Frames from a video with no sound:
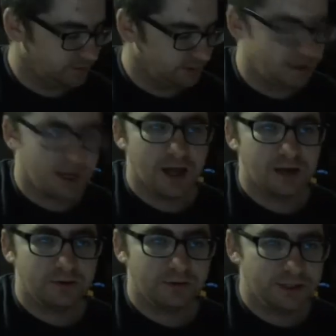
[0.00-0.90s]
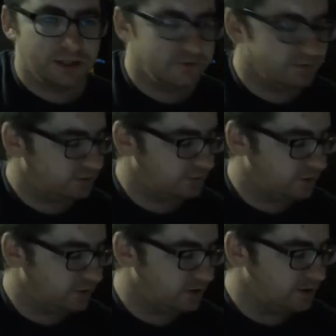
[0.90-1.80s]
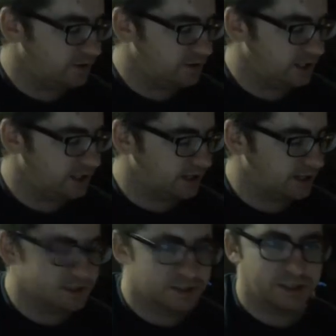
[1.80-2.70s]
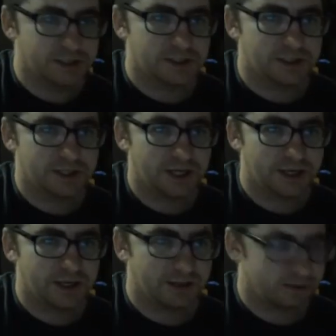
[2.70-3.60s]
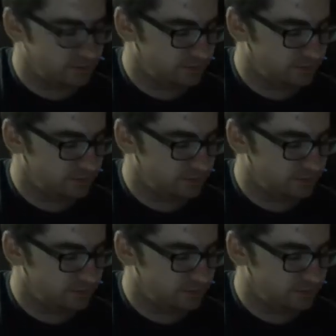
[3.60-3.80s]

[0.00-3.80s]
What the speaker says: I don't even wanna die just yet.